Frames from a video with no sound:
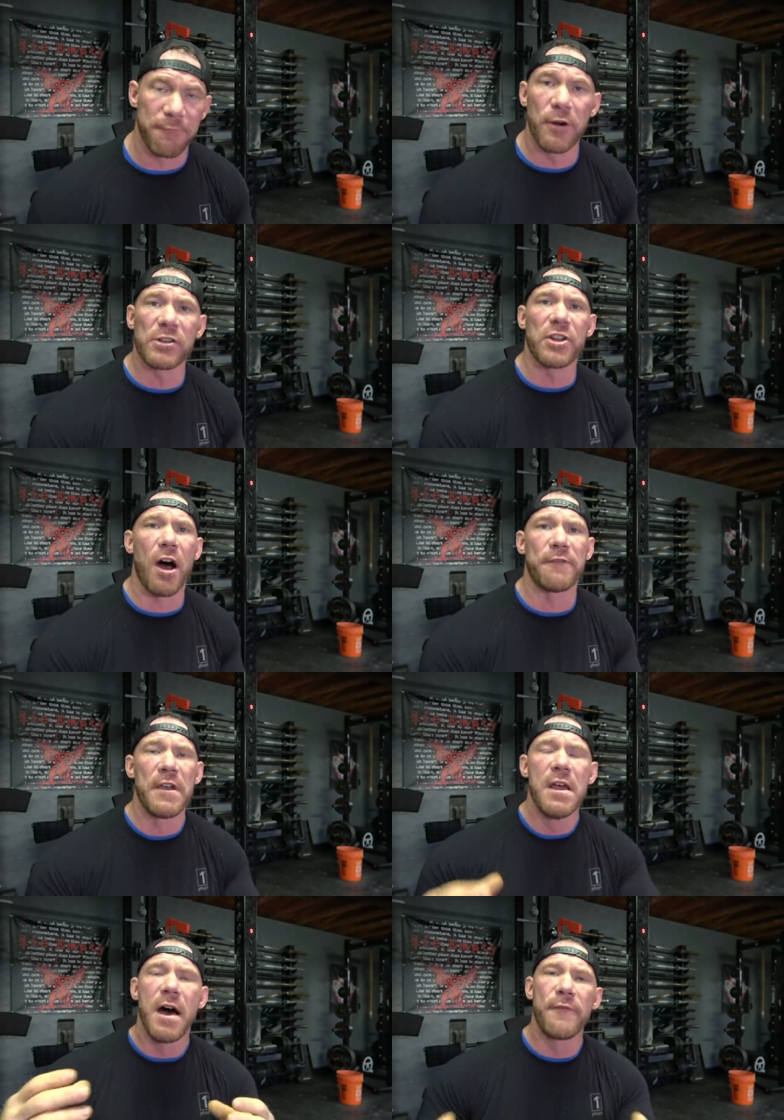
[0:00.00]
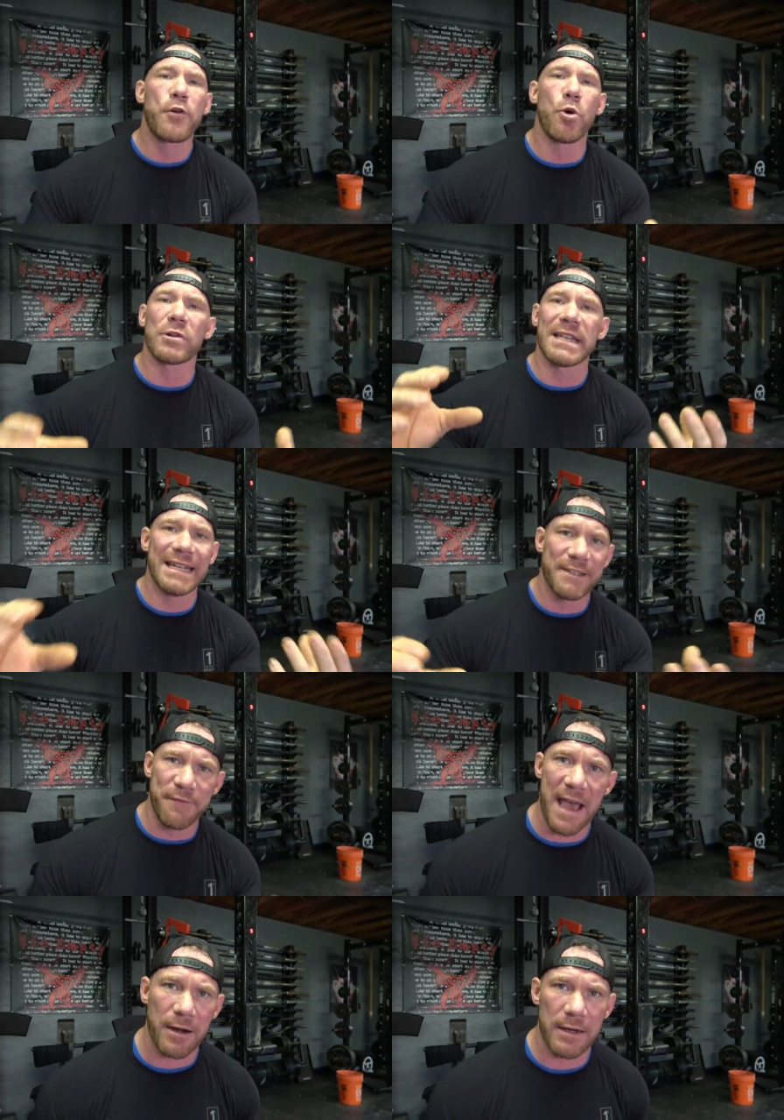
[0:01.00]
First off, of course, it is
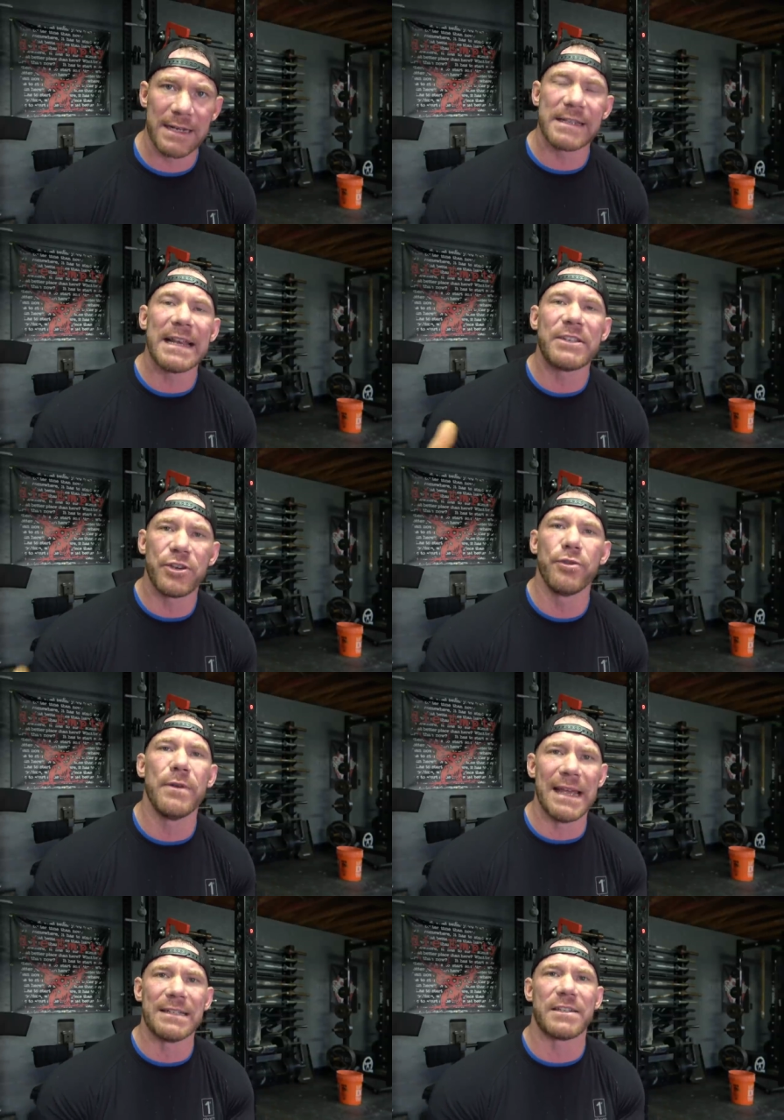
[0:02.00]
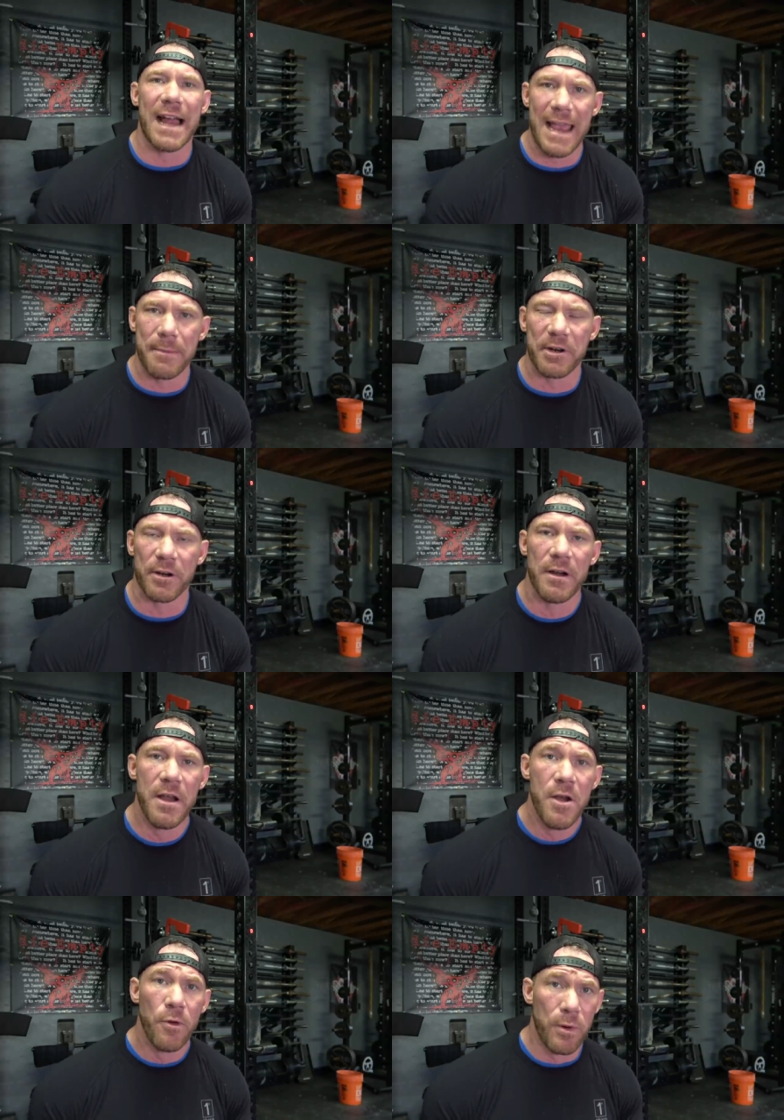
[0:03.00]
fatter. It is a 2-inch diameter,
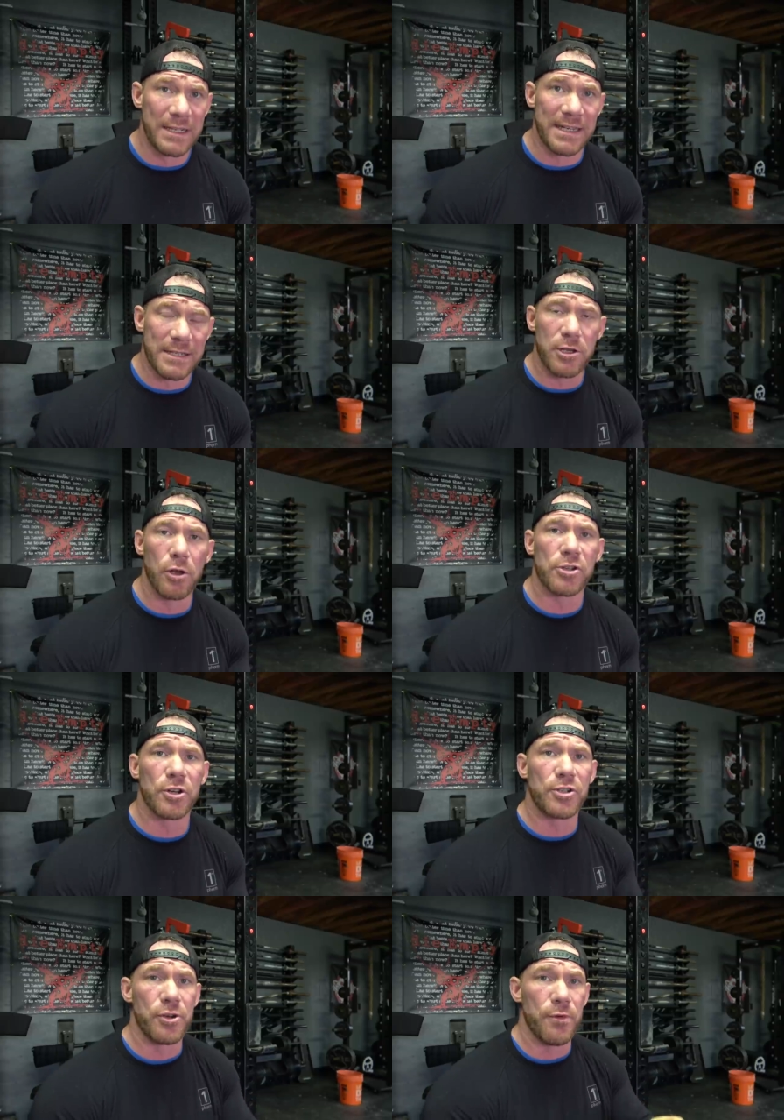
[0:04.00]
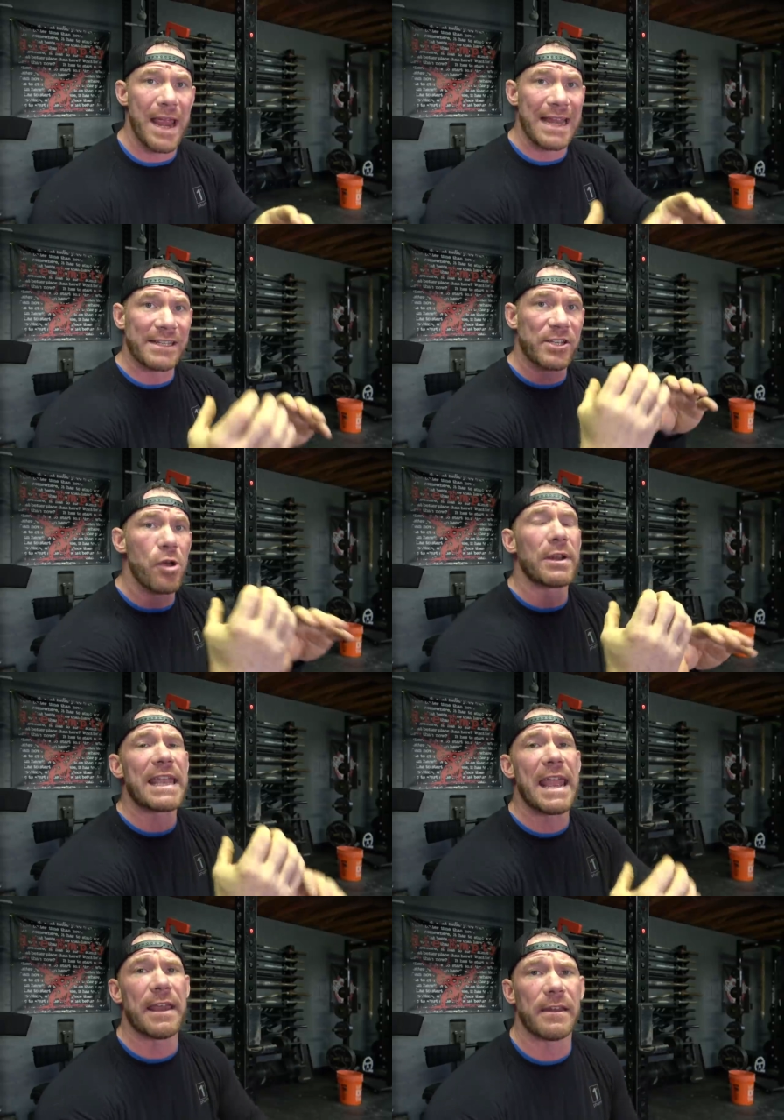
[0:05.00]
which is closer to a soda
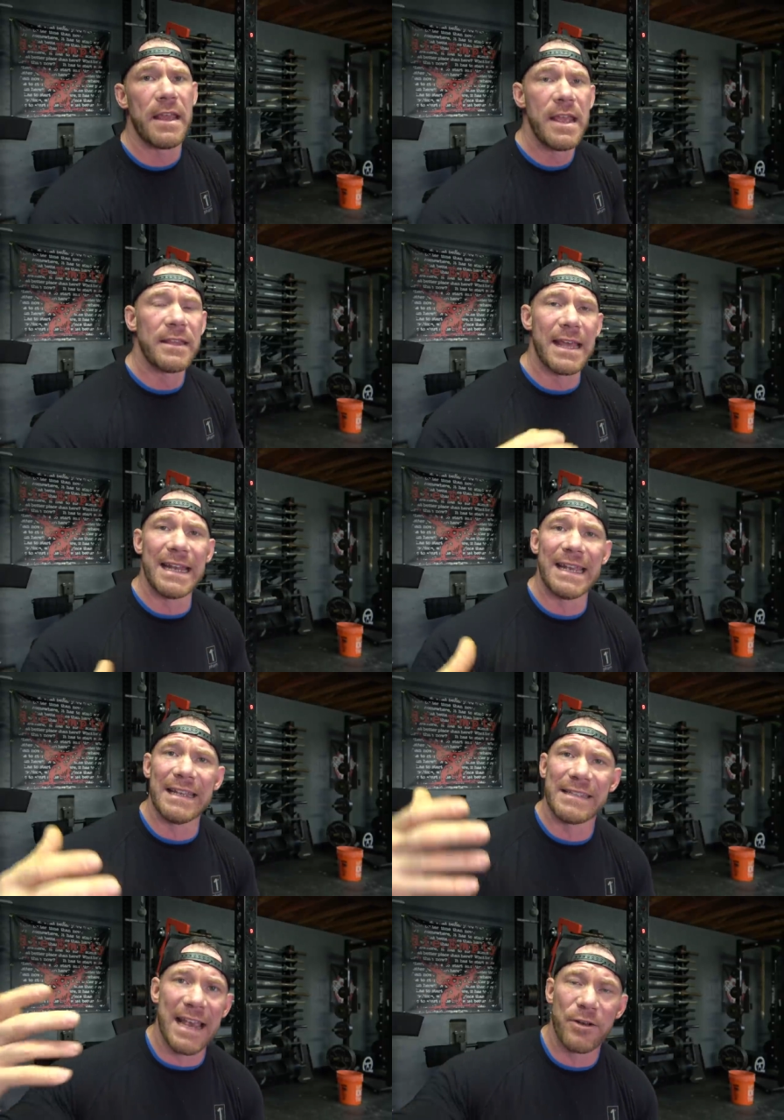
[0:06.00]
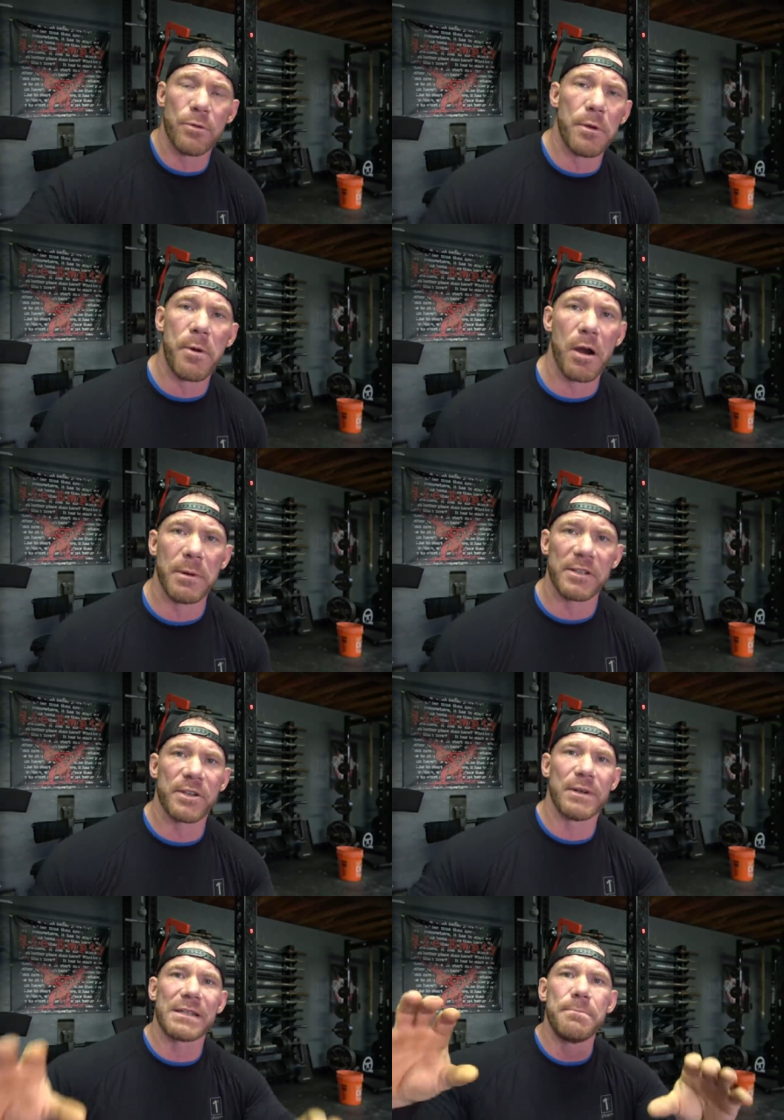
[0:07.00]
can than it is a normal barbell.
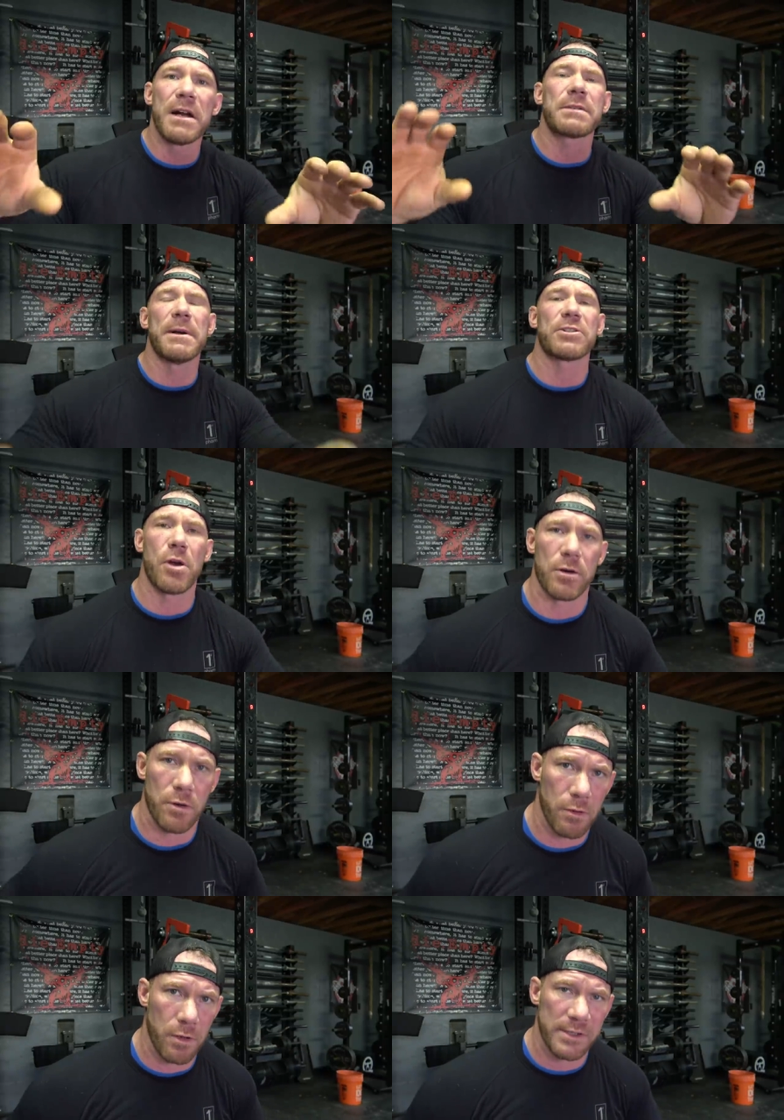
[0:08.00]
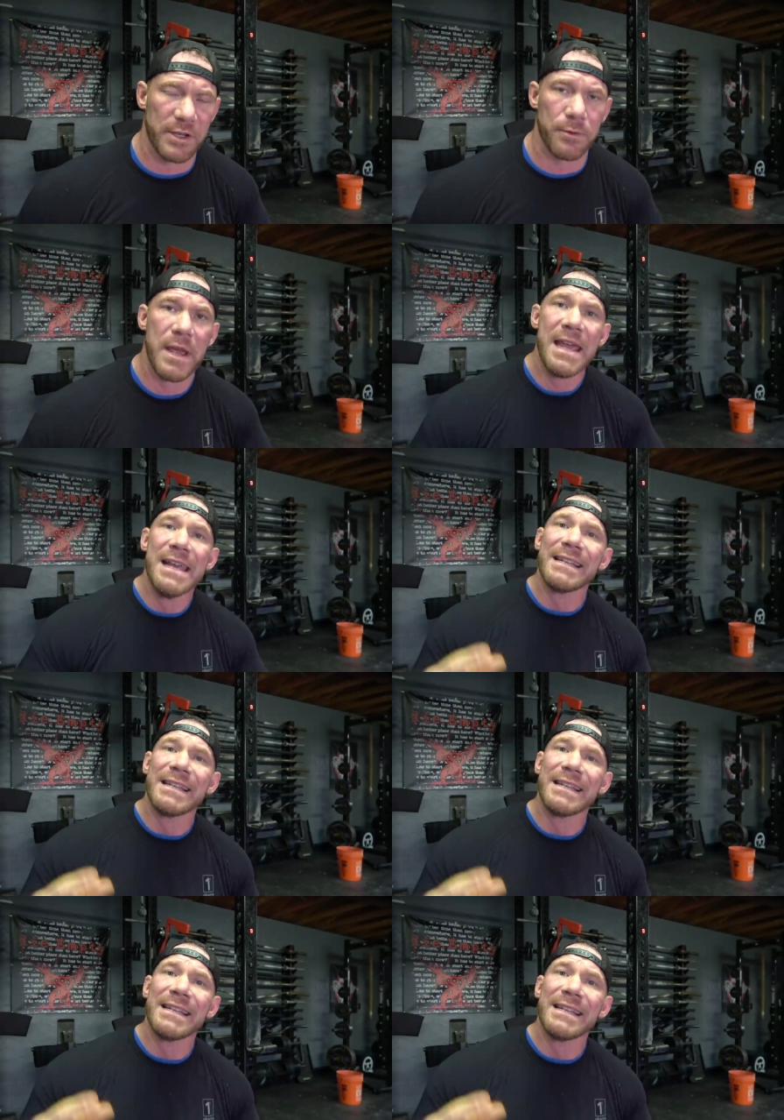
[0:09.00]
So it is much, much harder to hold on to.